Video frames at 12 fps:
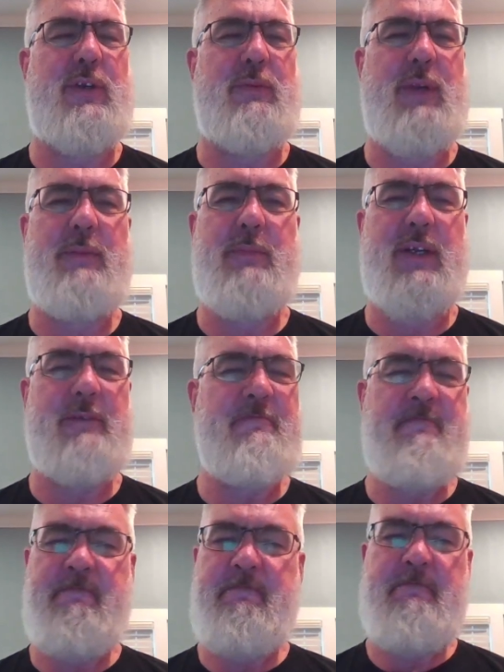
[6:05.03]
to read, but
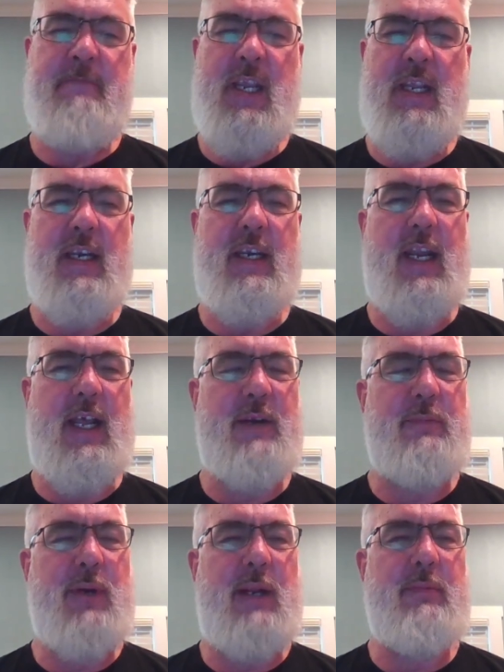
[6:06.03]
not
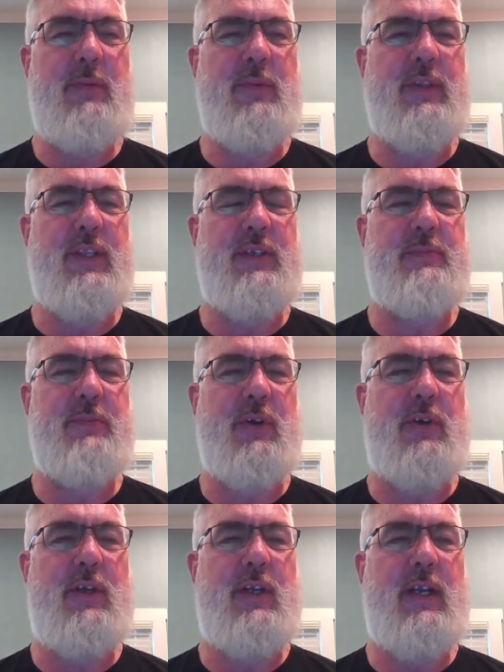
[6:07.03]
a problem with this
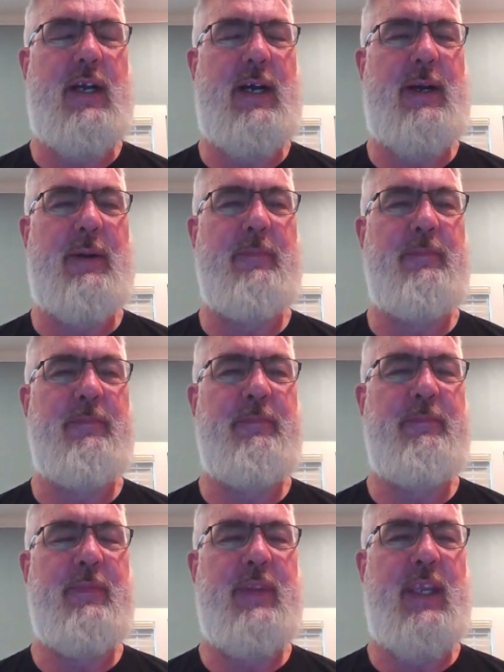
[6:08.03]
book.
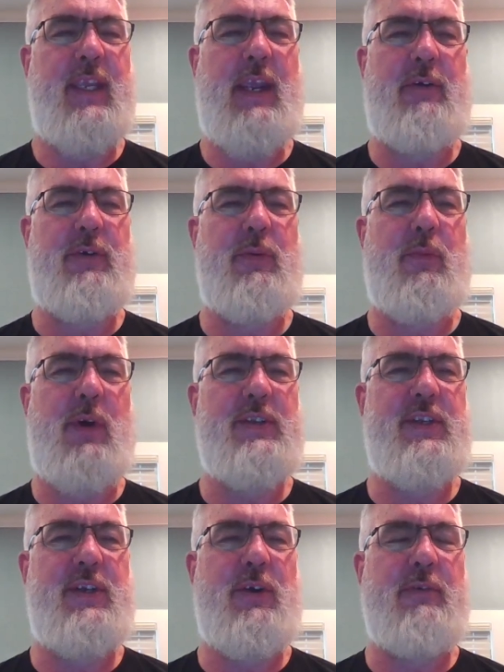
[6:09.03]
The character
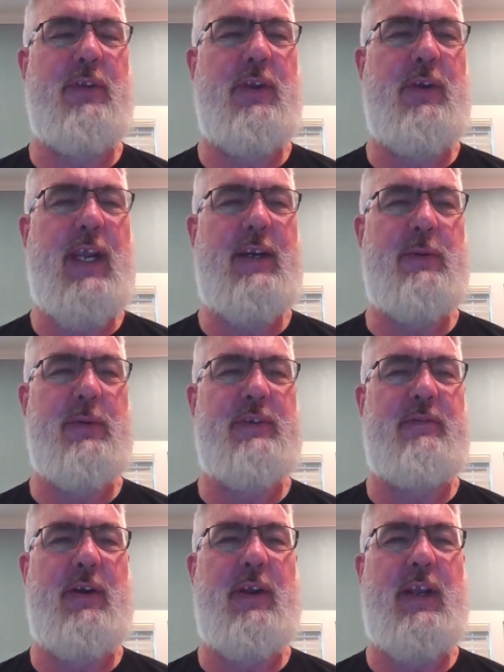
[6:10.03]
was in over their head. It was a
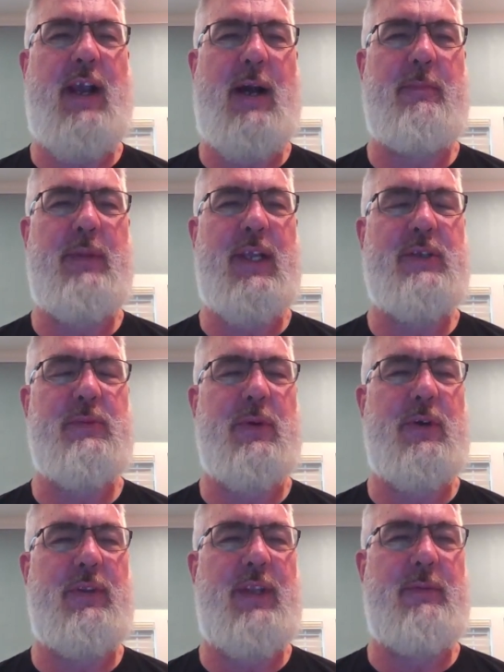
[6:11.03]
very complex
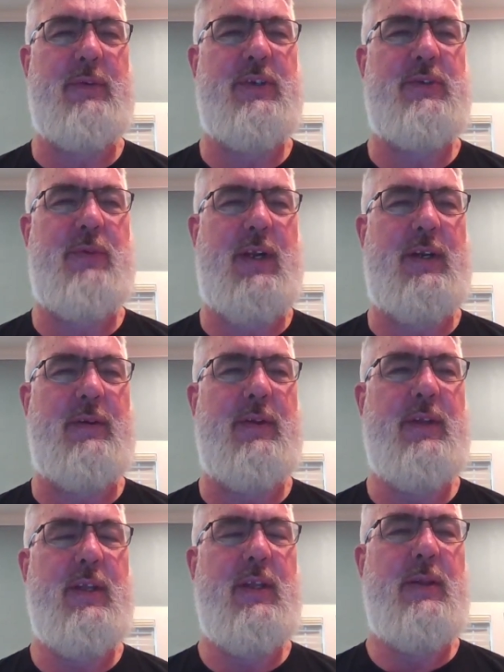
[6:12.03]
world, and they were just trying to
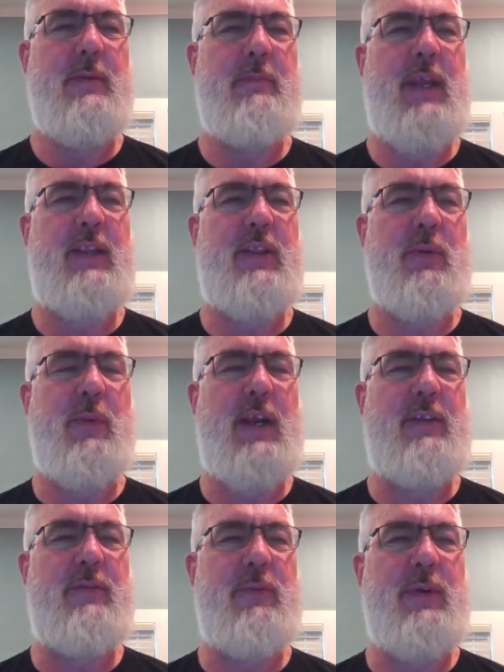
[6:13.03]
make their way
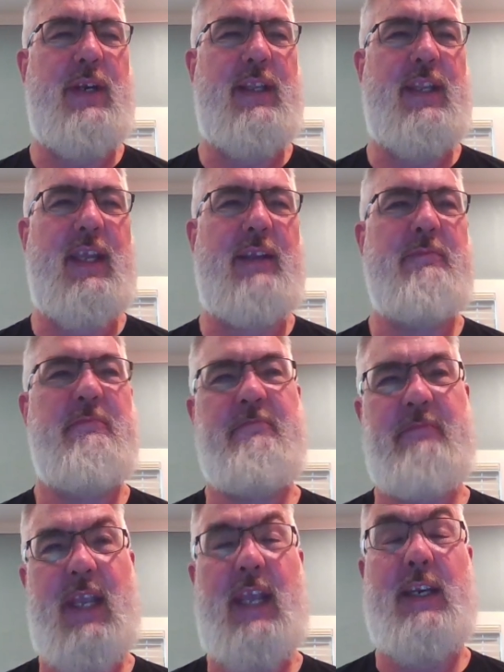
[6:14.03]
through it, and they
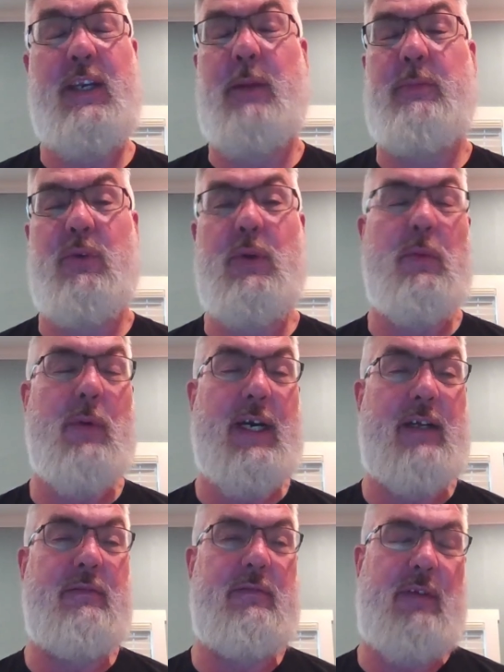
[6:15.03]
ended up doing
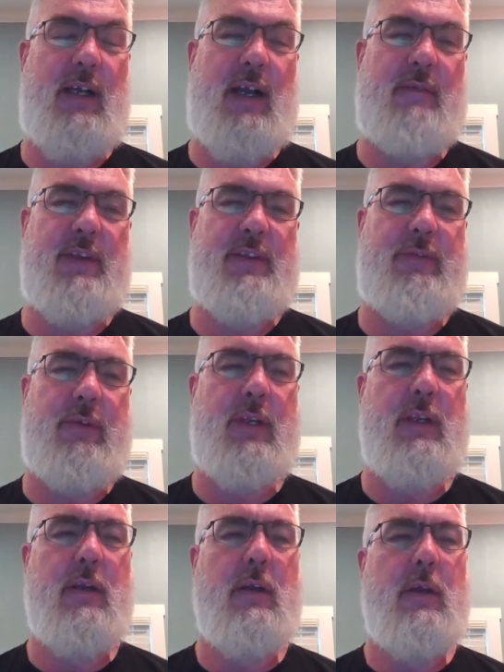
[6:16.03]
well, obviously.